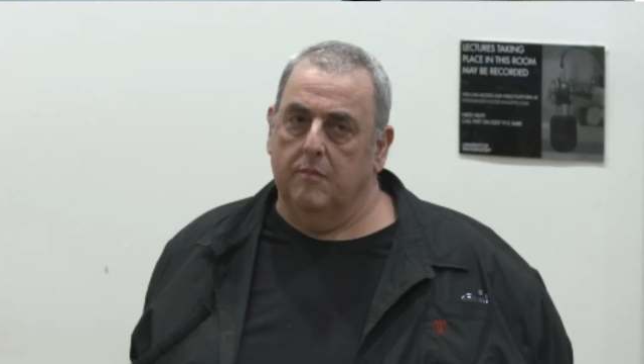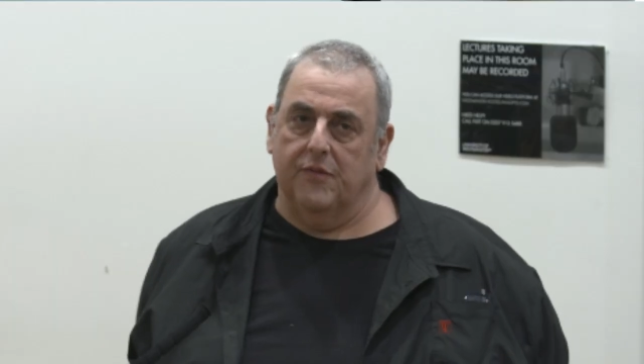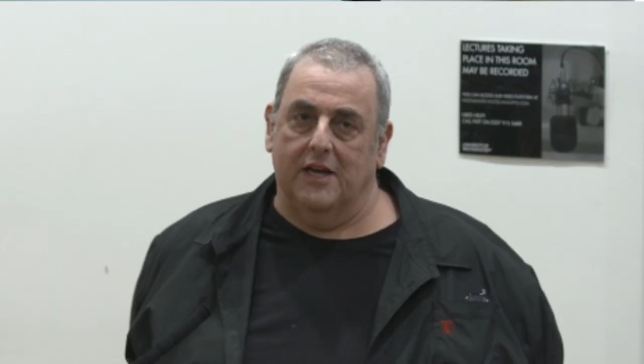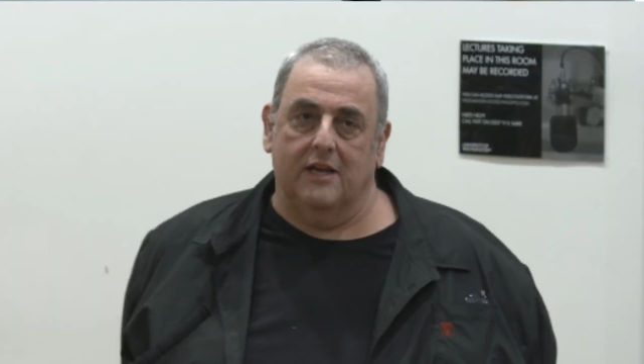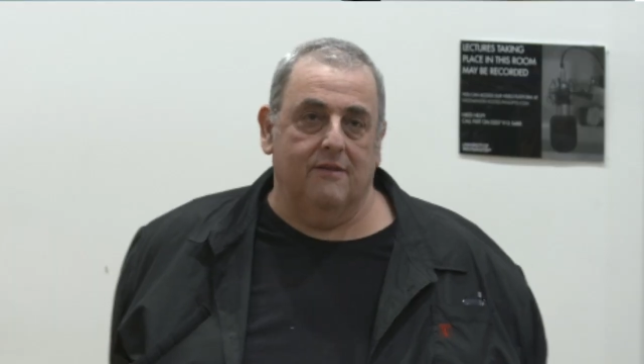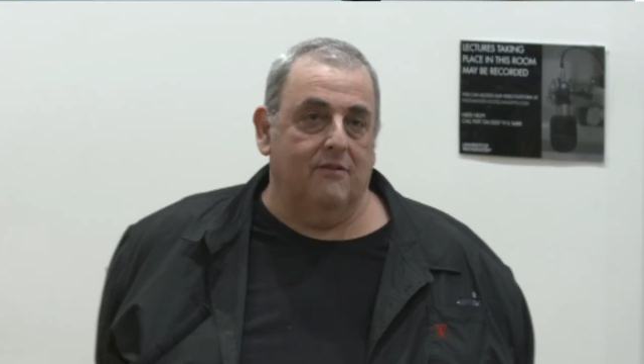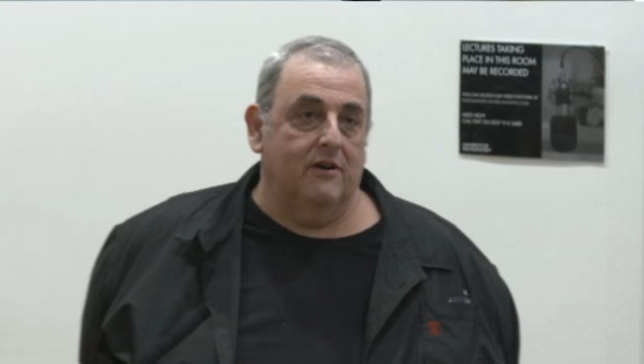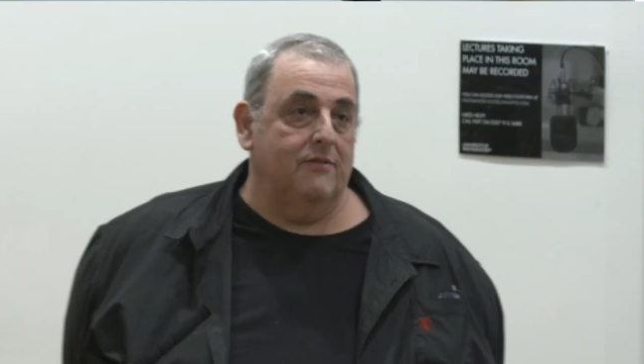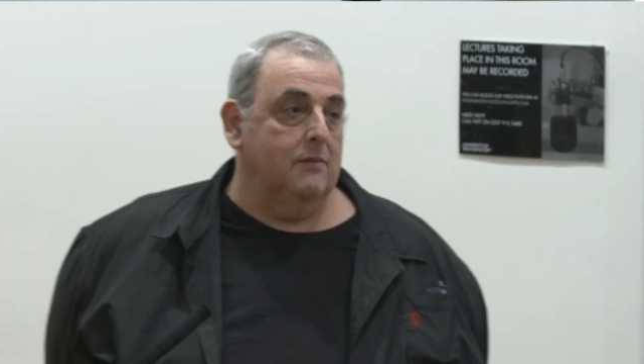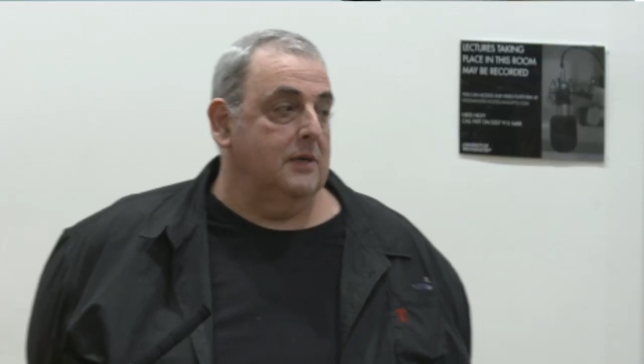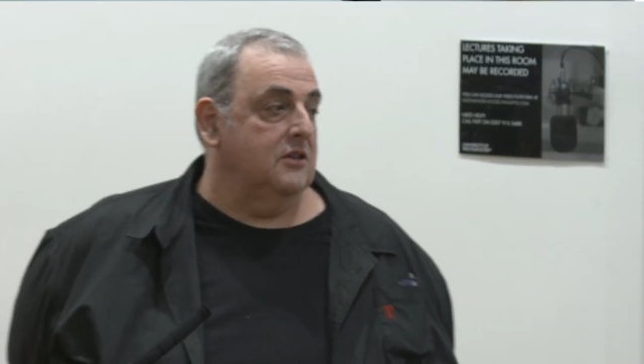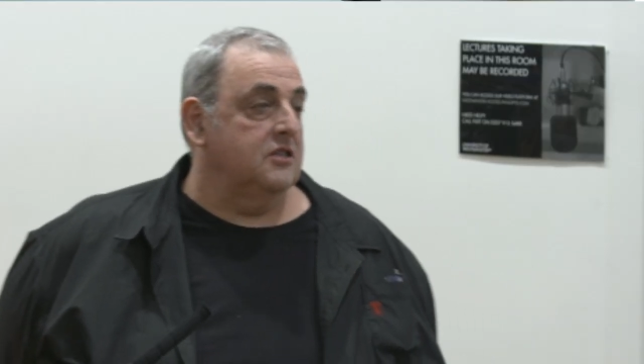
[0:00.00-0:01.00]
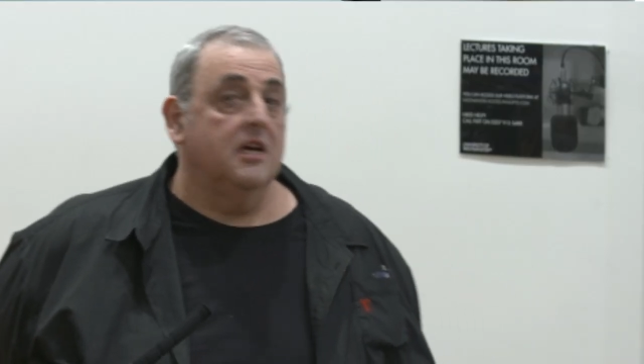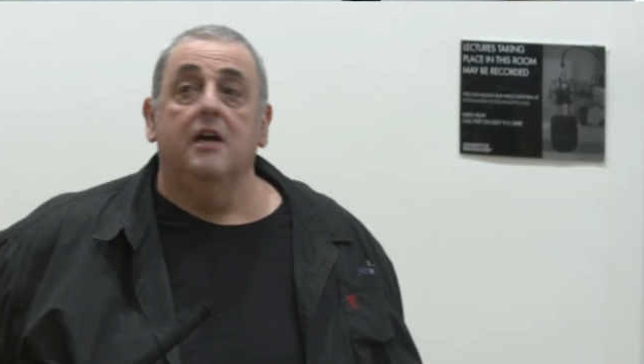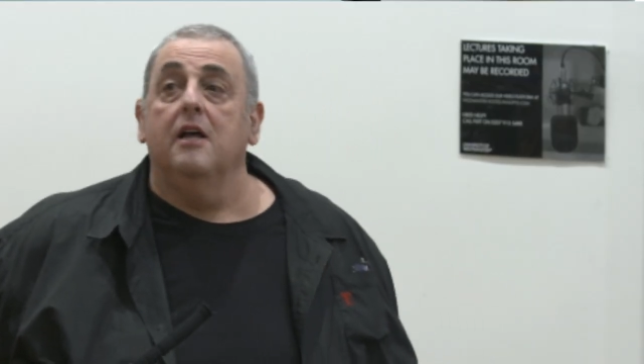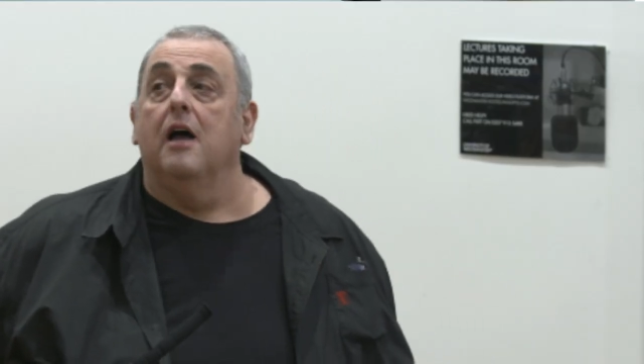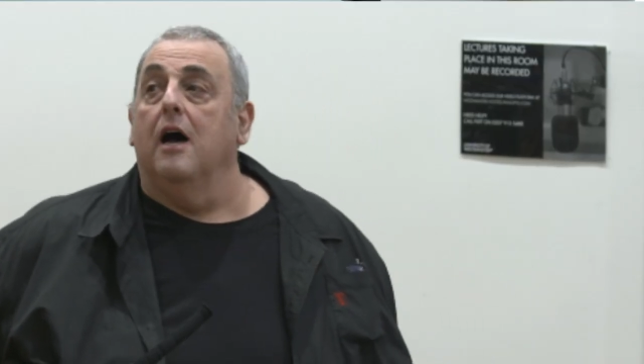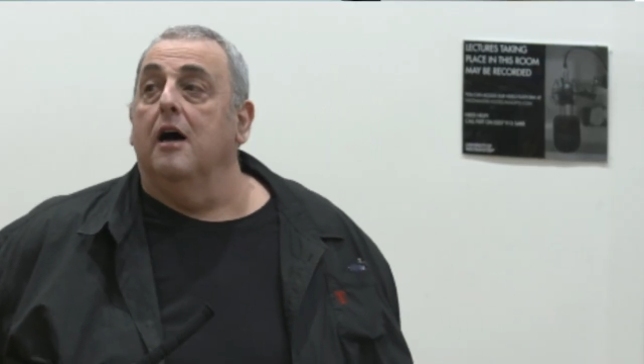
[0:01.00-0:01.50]
Thank you very, very much.
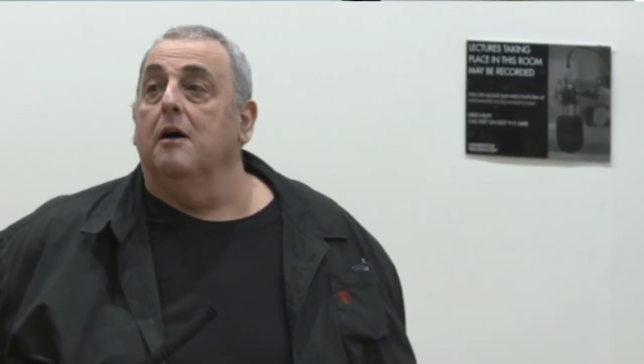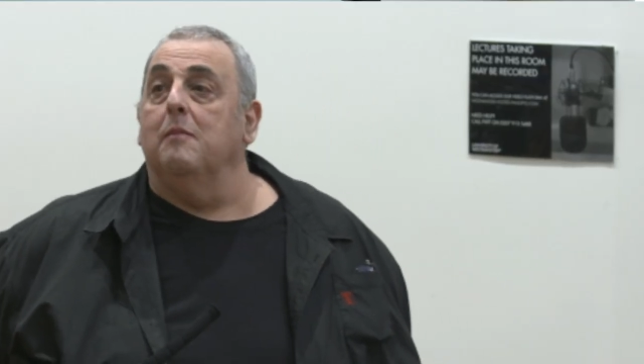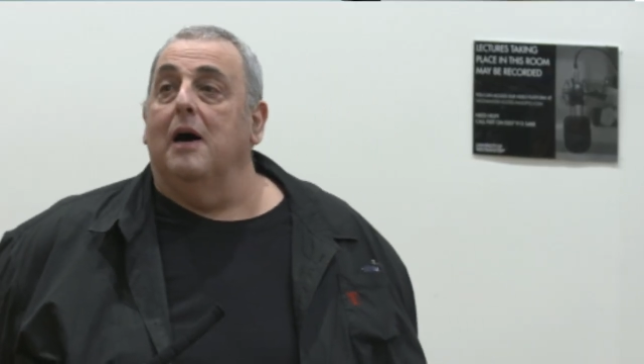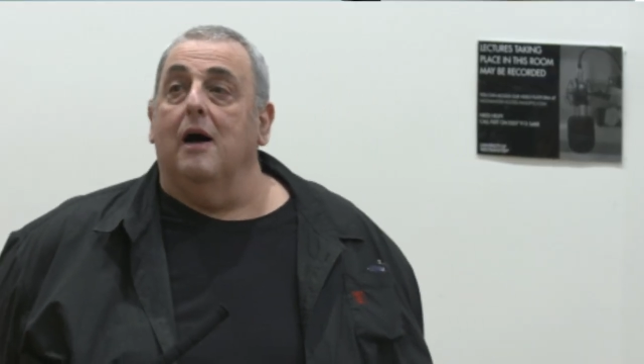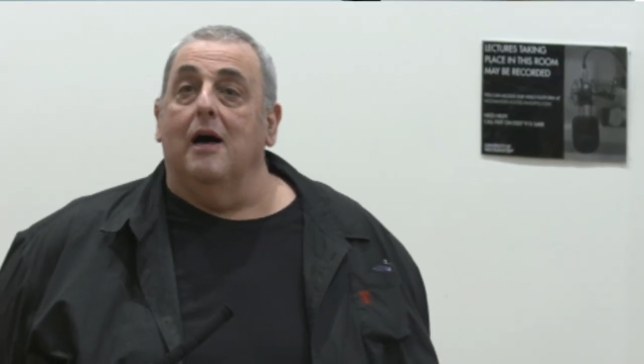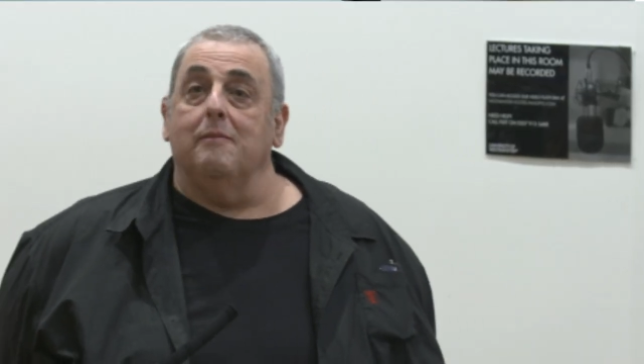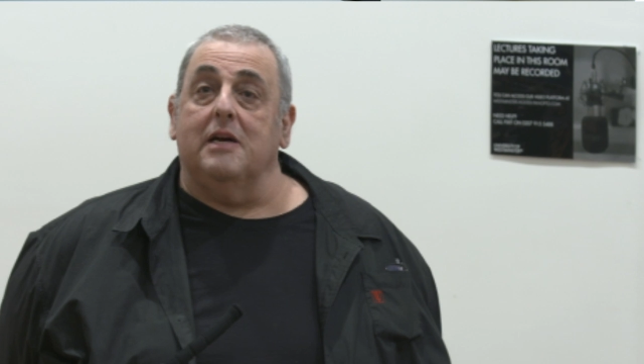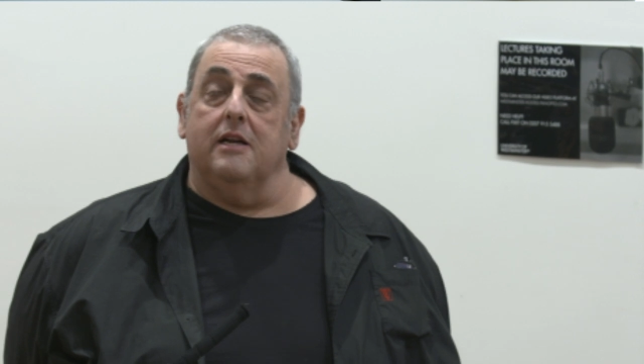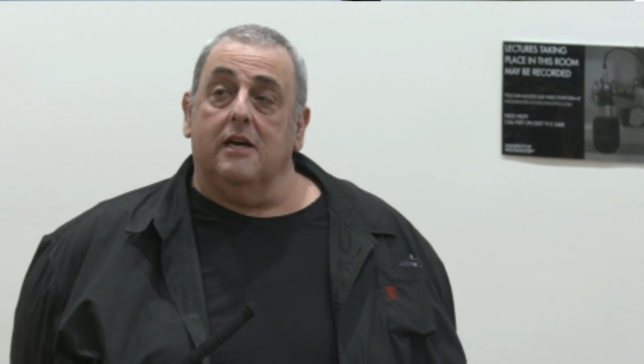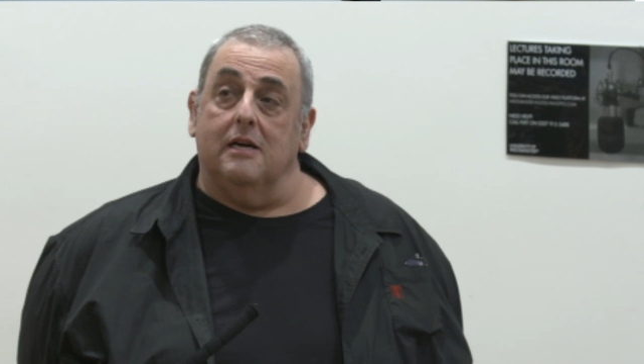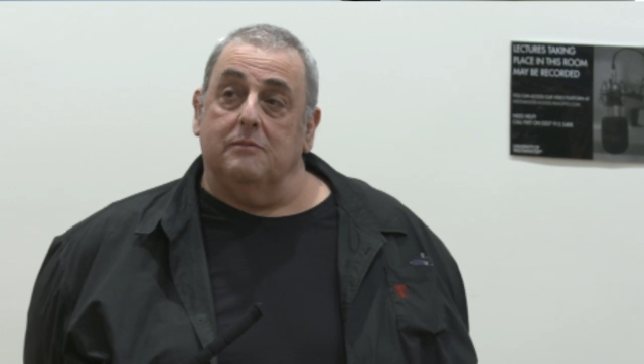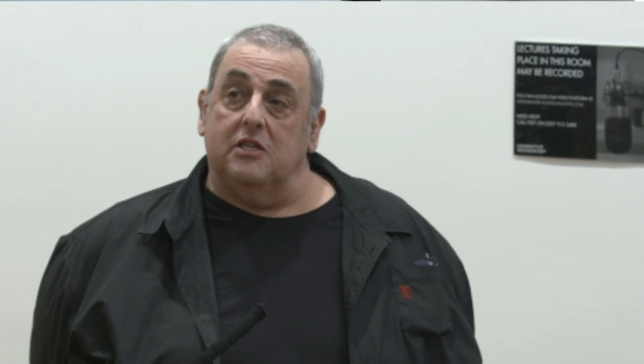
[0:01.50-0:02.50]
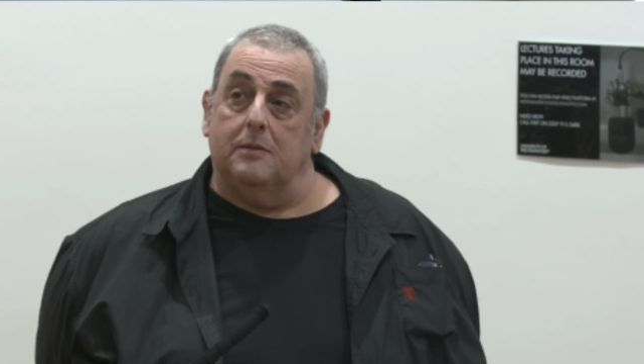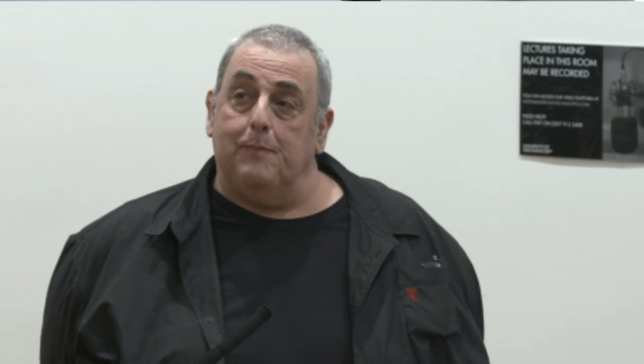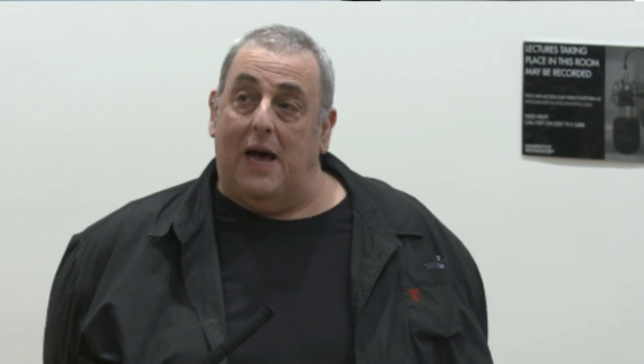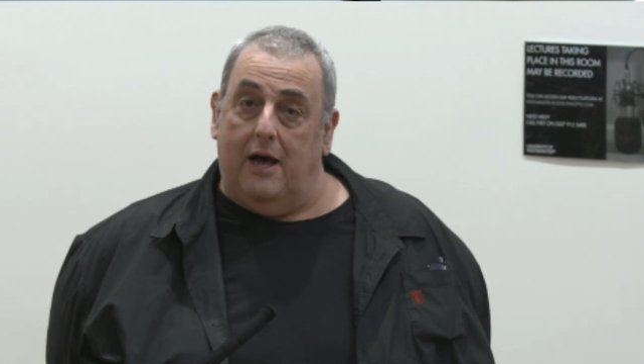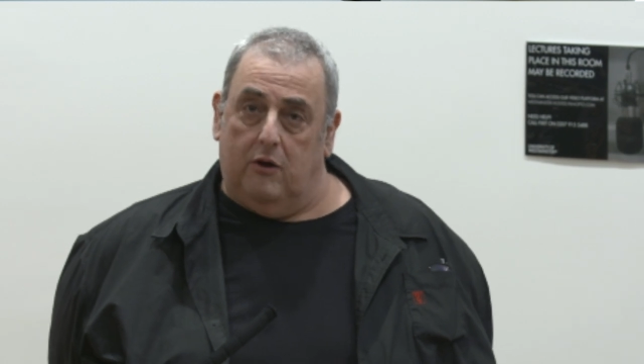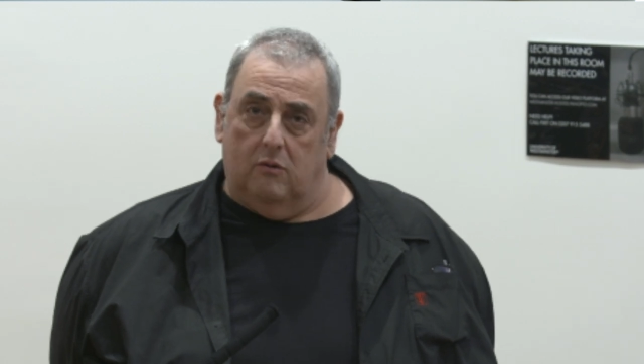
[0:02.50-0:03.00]
I'm going to come to the
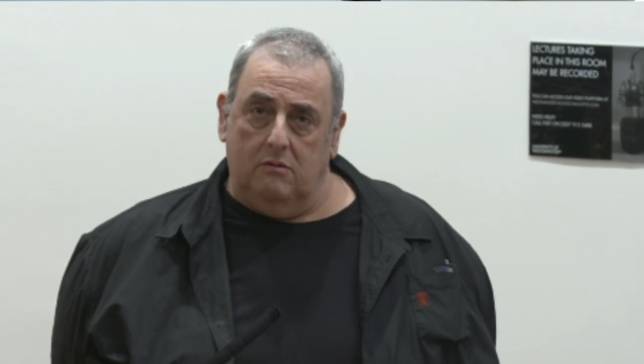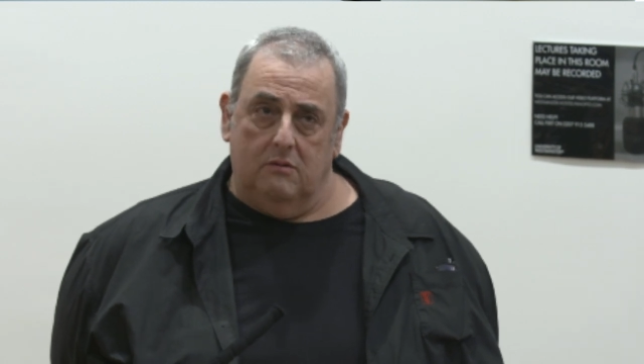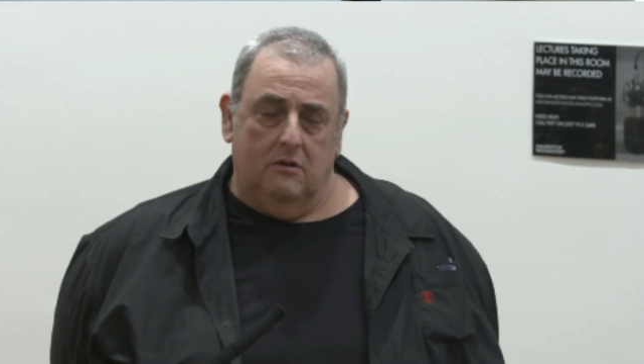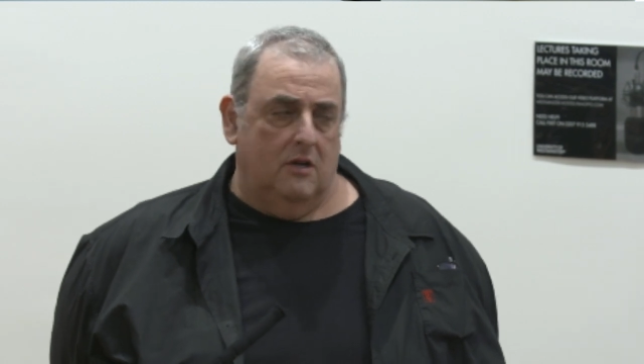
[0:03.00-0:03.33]
panel.